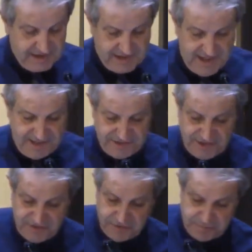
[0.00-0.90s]

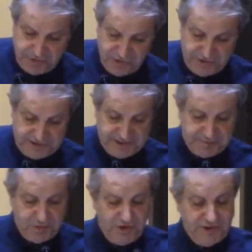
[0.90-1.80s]
cleansed of
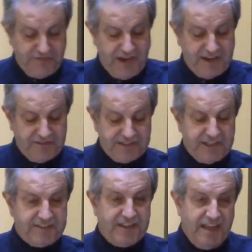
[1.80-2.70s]
impurities, purified of
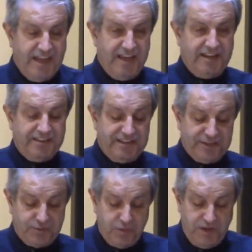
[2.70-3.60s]
sins. It is
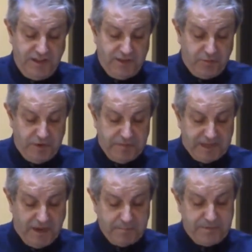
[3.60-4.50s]
his will that we
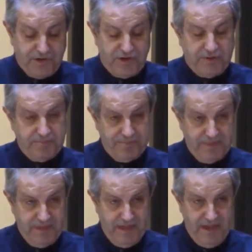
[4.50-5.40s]
become pure
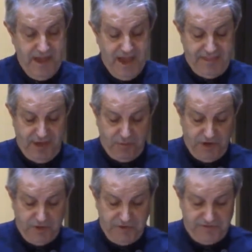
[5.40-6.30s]
and that
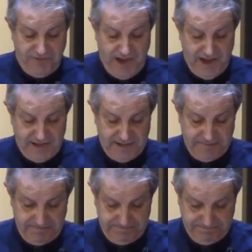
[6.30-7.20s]
we are refined.
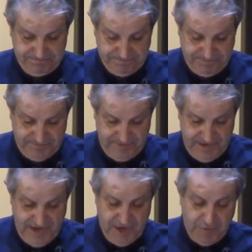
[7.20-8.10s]

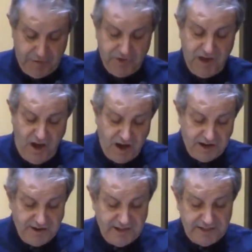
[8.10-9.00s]
And when we
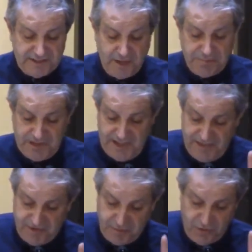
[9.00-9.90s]
are, something
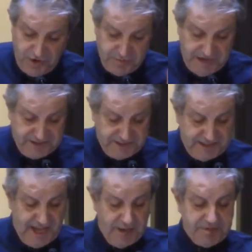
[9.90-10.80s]
even more
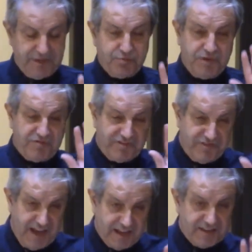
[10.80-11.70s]
amazing happens. We
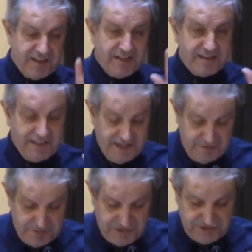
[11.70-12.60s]
reflect the
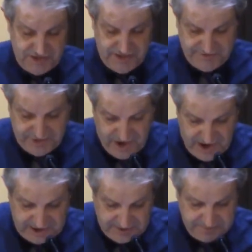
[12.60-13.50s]
image of
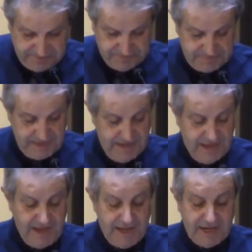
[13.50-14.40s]
God.
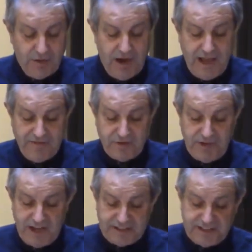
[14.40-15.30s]
Now, I have a
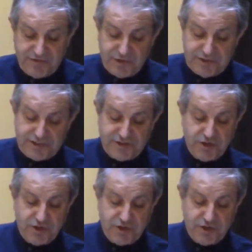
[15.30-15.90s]
relative who is